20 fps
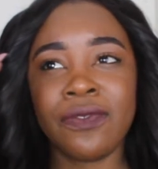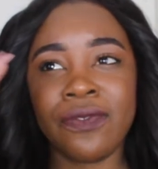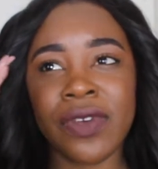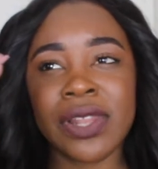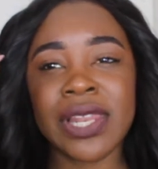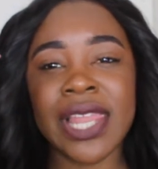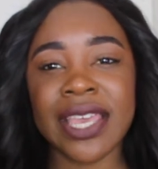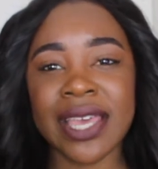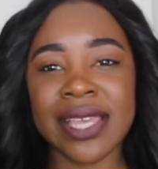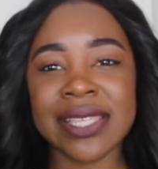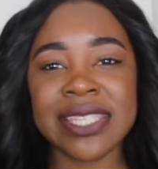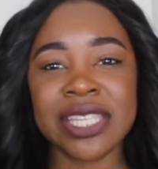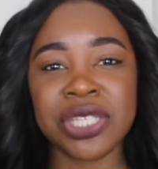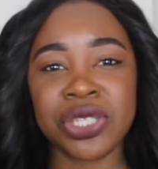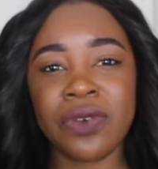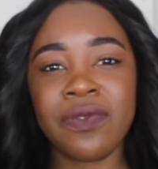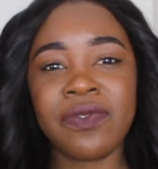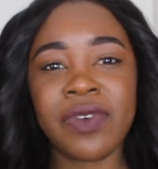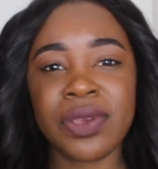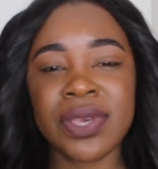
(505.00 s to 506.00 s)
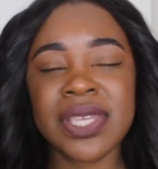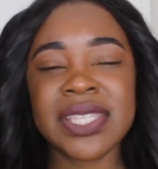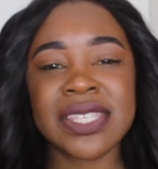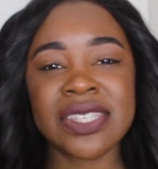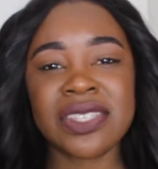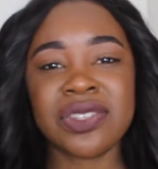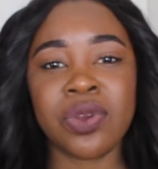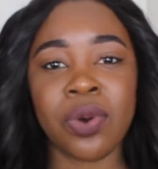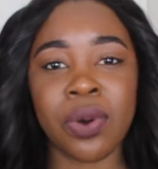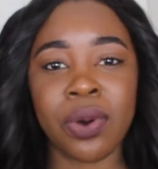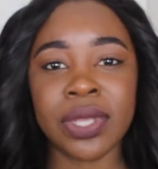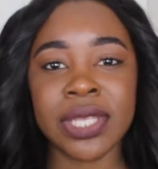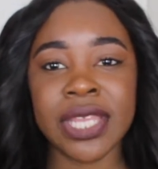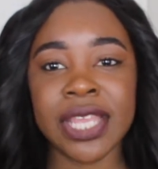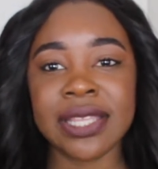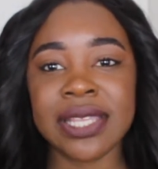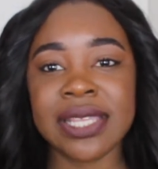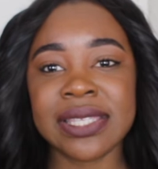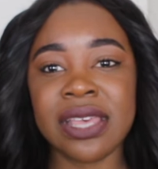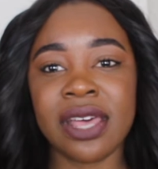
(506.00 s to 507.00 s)
but like I said, your focus is not on
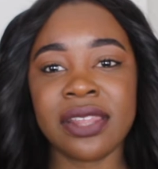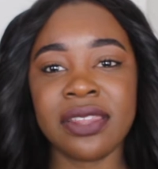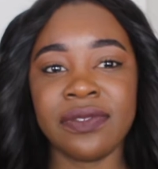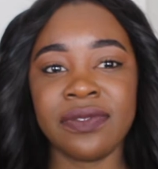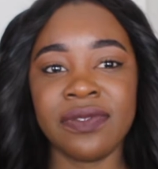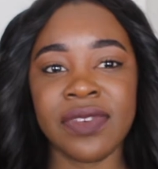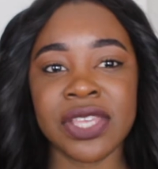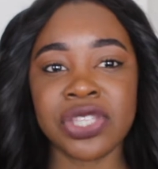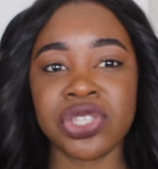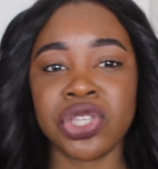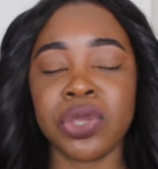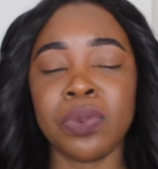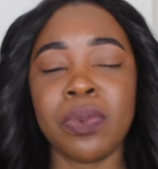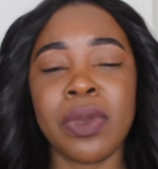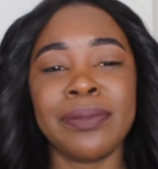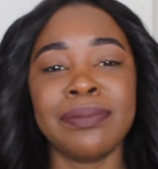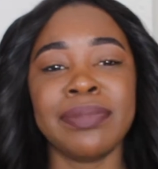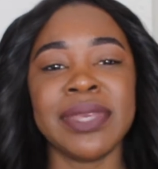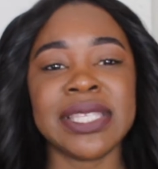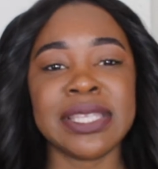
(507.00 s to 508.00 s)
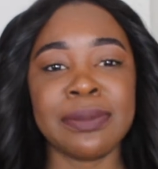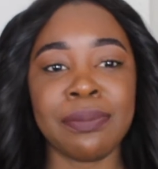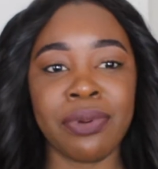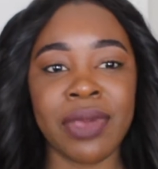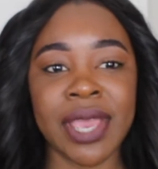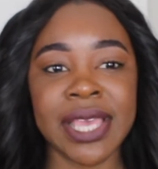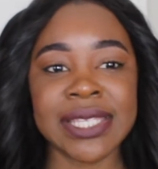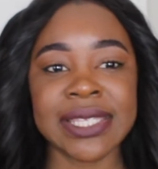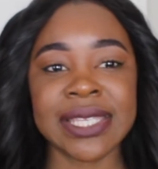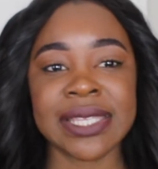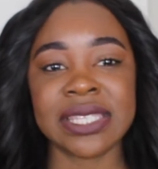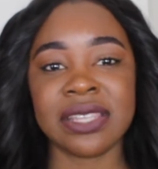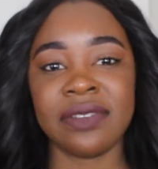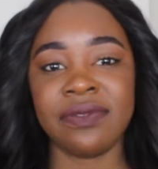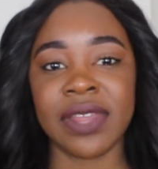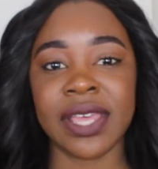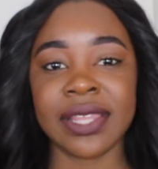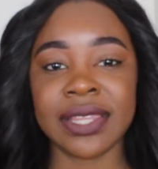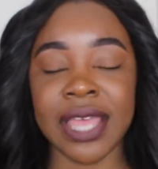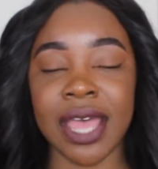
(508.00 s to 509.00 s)
it. There's other things, so you won't be depressed and stuff
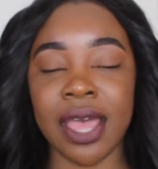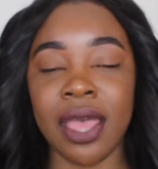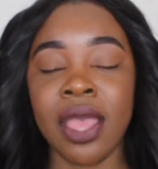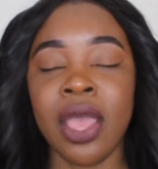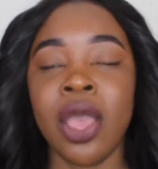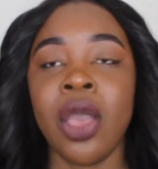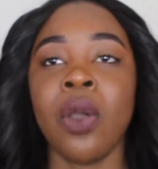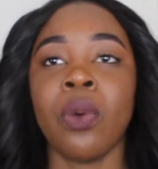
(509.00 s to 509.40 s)
like that.